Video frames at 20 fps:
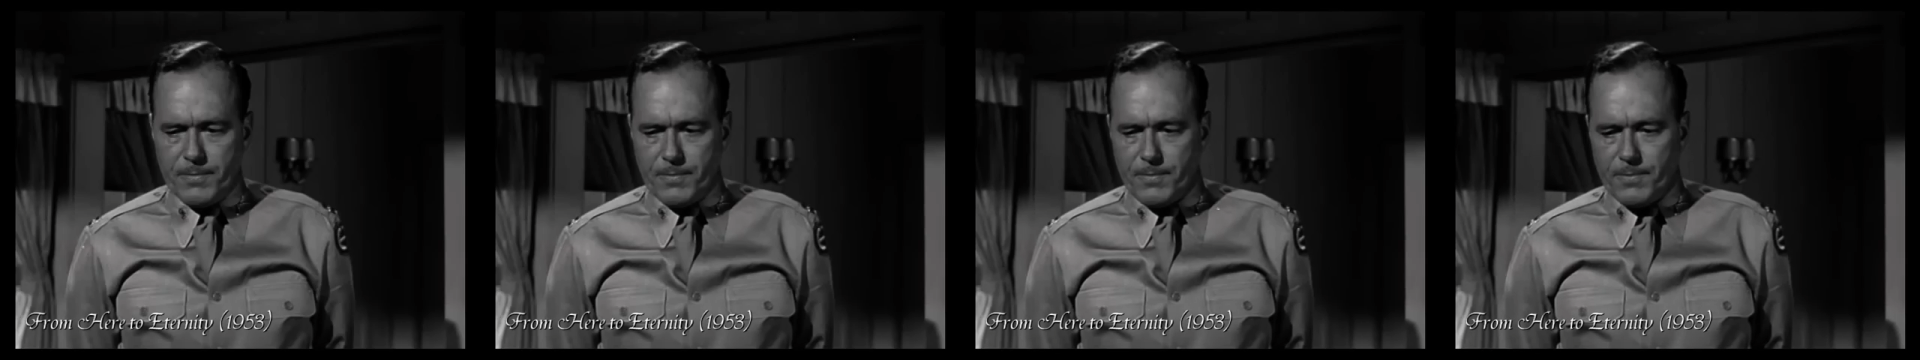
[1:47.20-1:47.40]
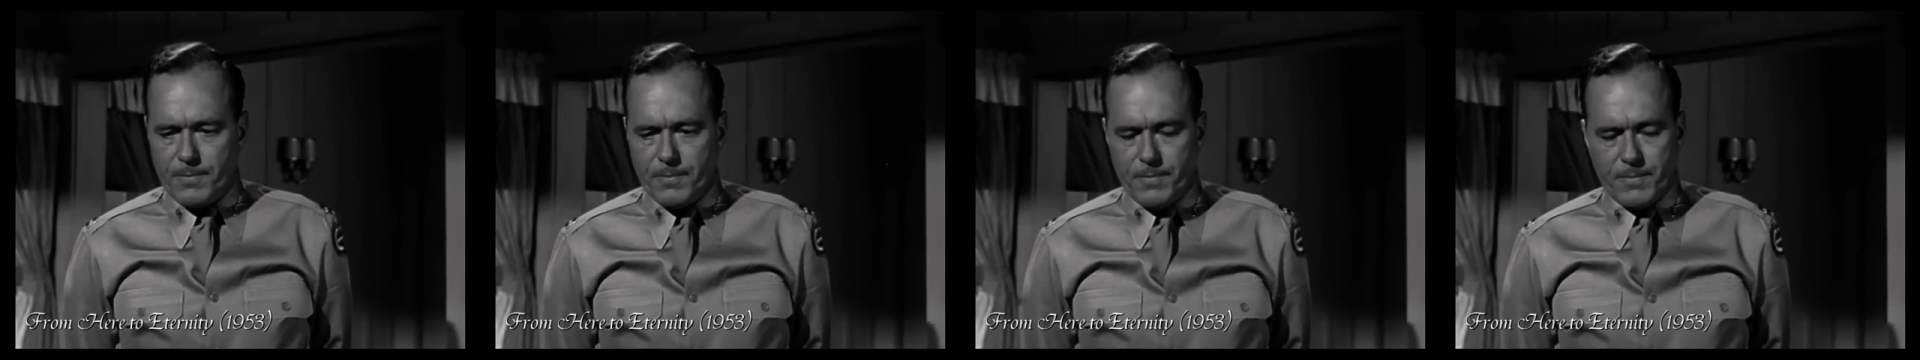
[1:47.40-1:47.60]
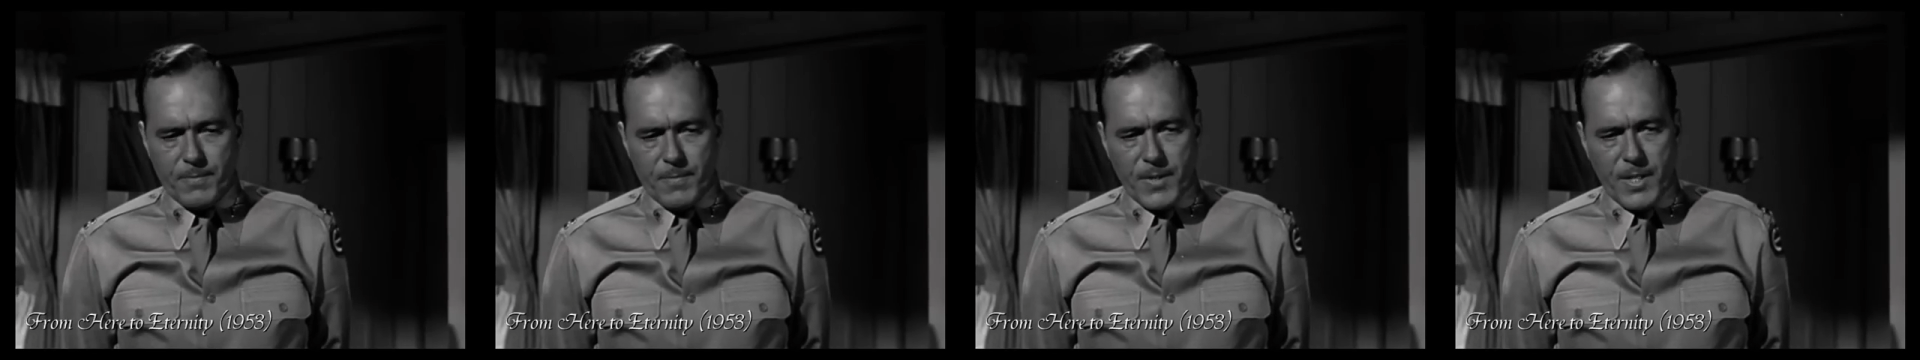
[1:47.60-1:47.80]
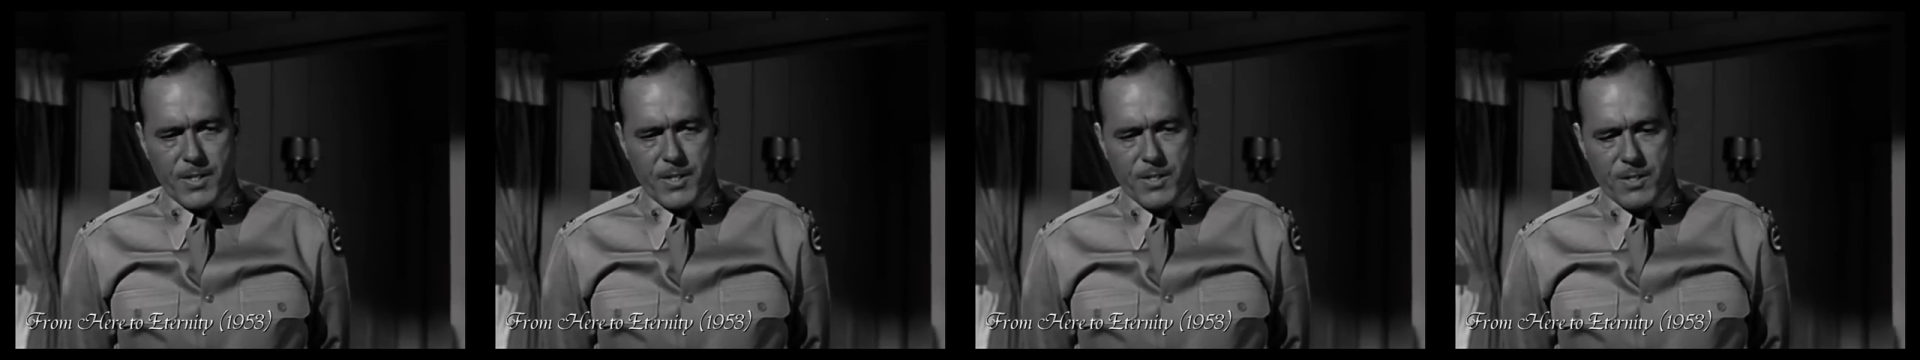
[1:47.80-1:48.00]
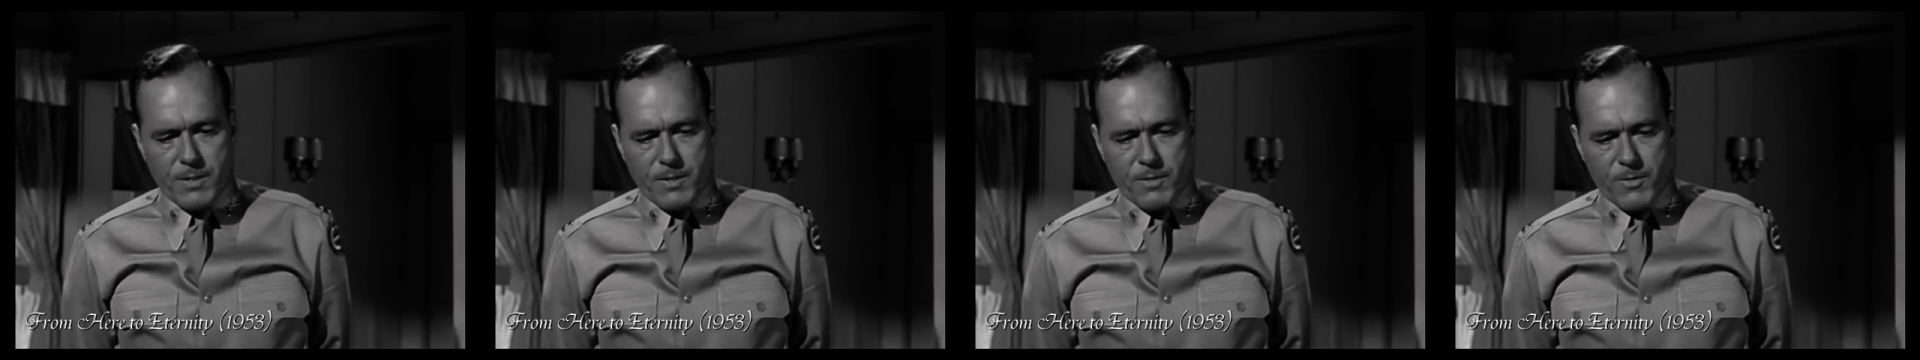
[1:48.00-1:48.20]
um,
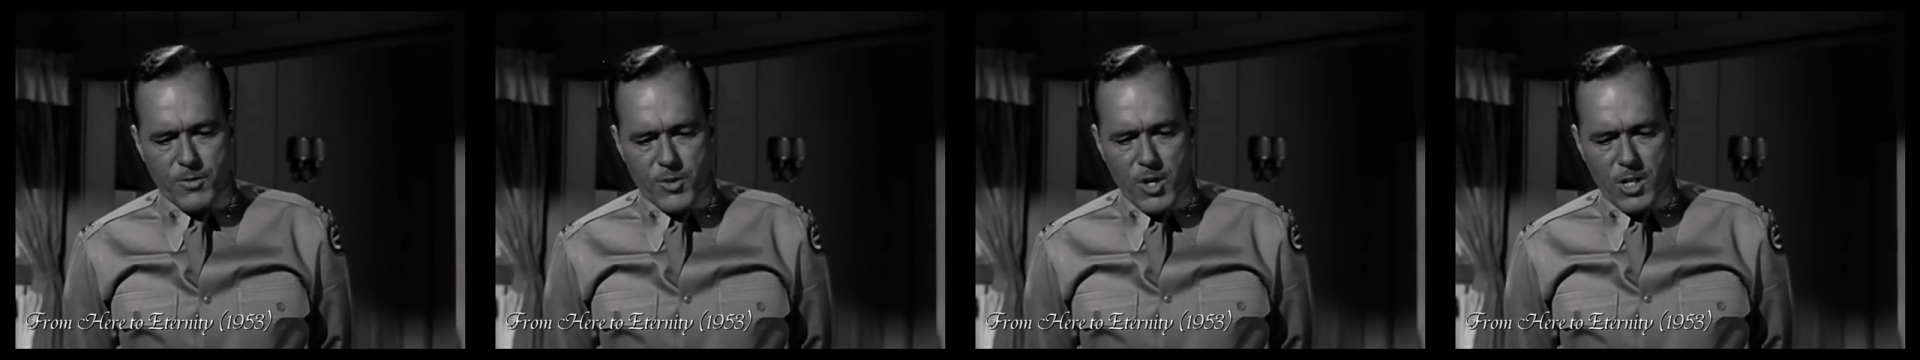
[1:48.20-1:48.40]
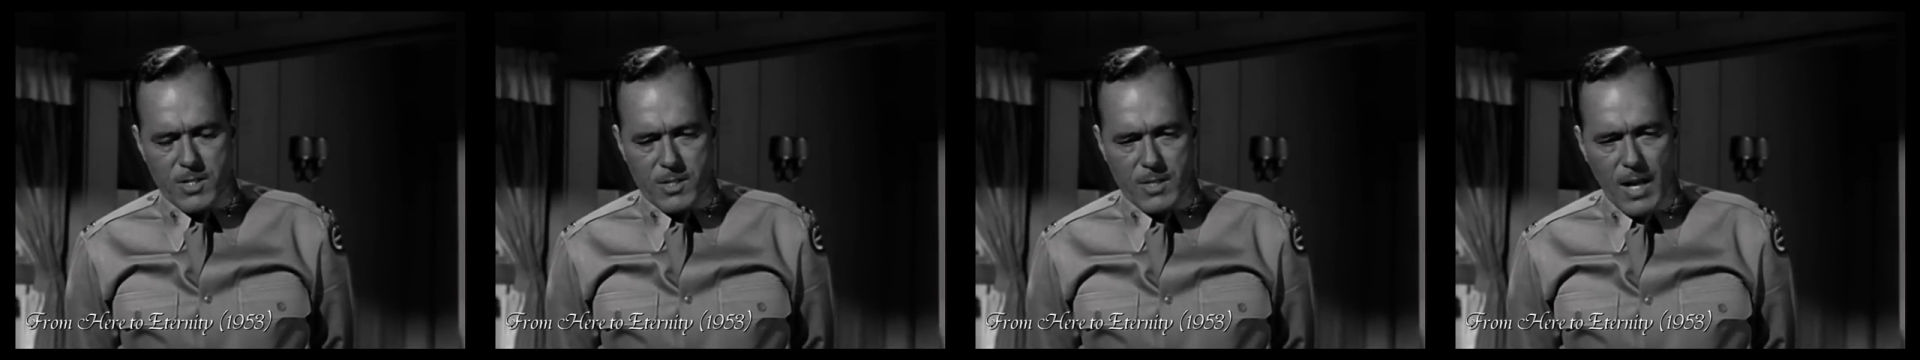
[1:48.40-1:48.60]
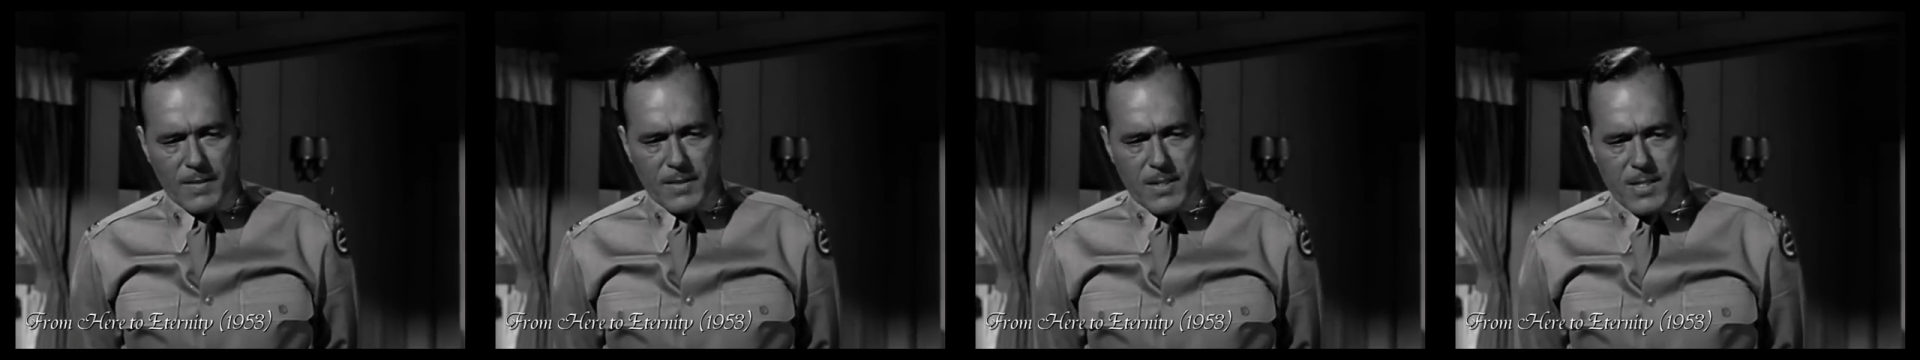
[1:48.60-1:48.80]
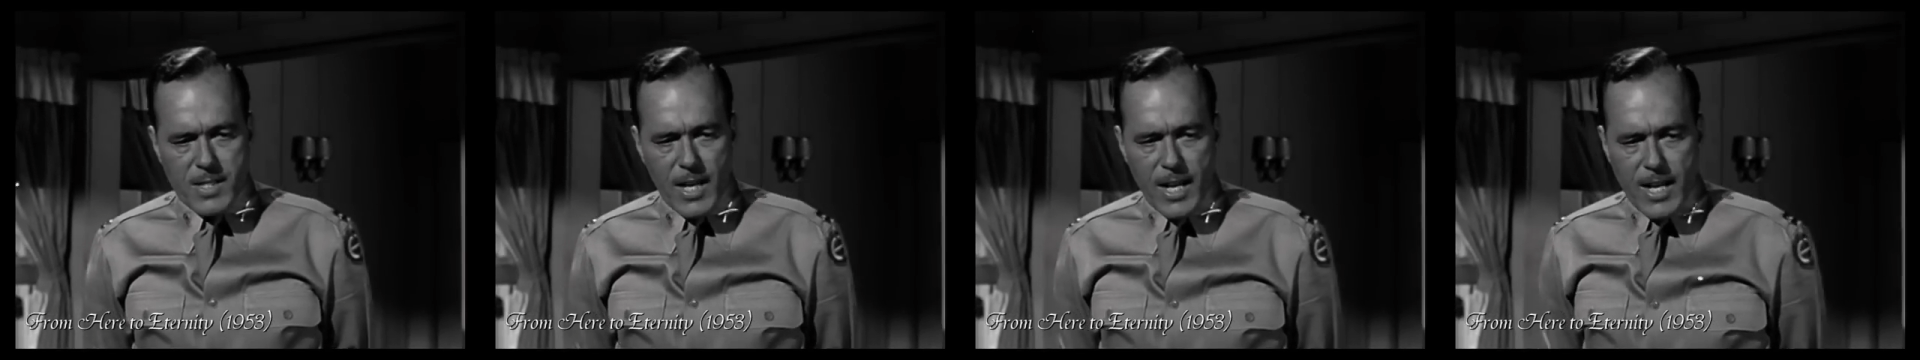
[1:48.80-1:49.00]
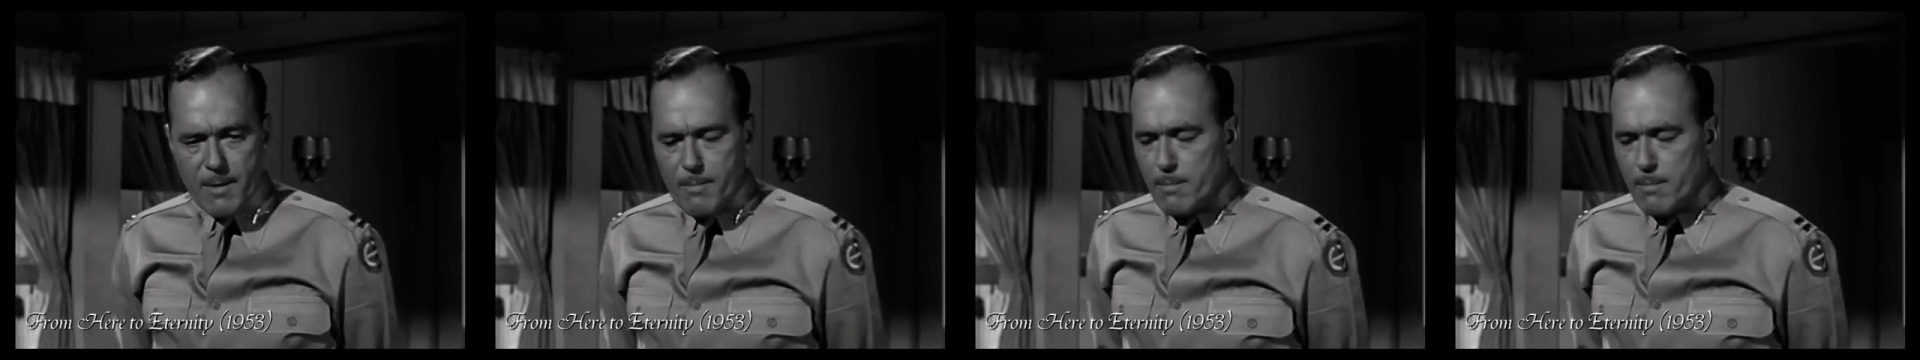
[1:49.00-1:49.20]
Harry
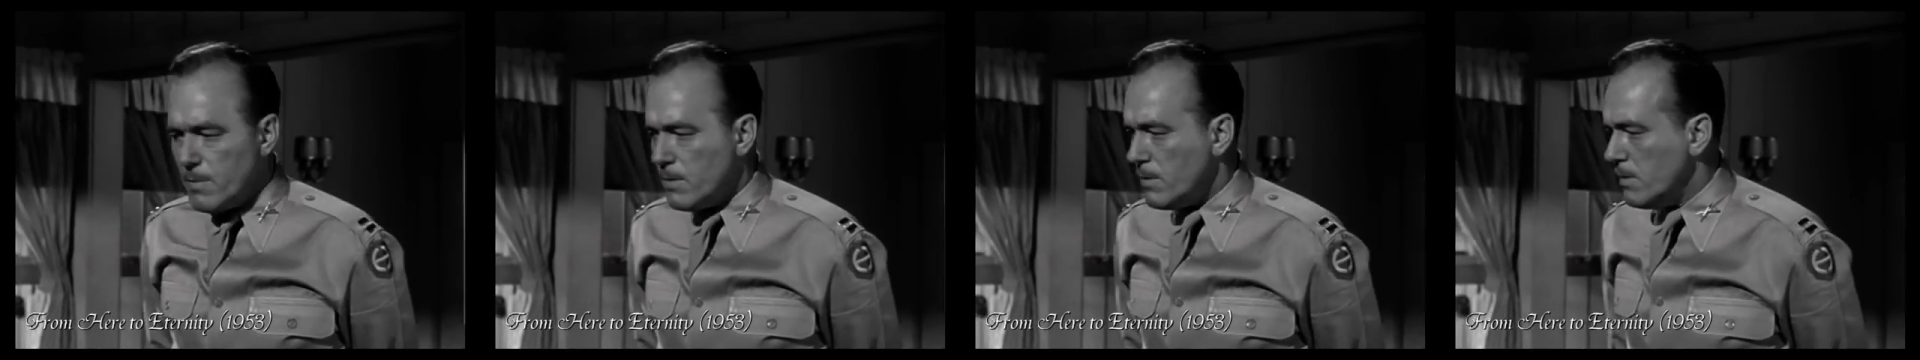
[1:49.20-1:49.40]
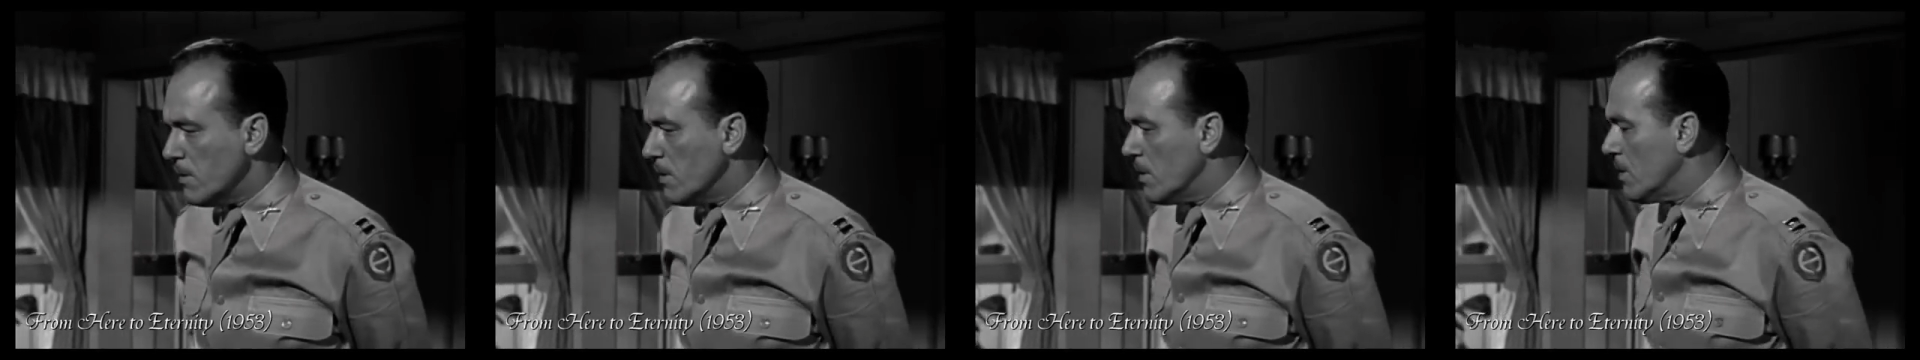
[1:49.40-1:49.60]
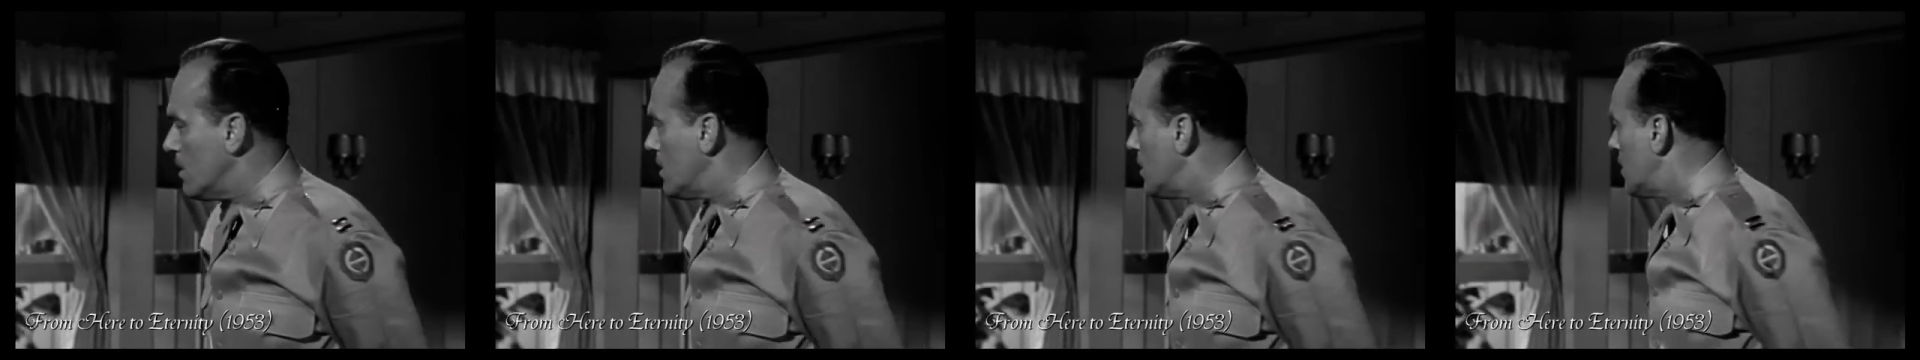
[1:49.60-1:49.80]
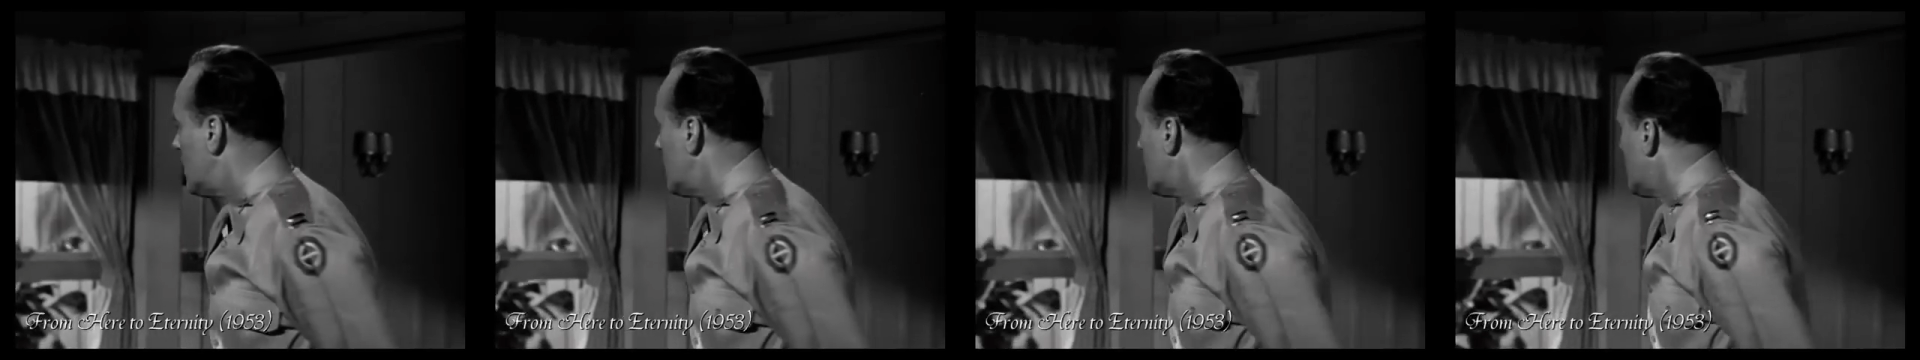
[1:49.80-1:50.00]
Cohn after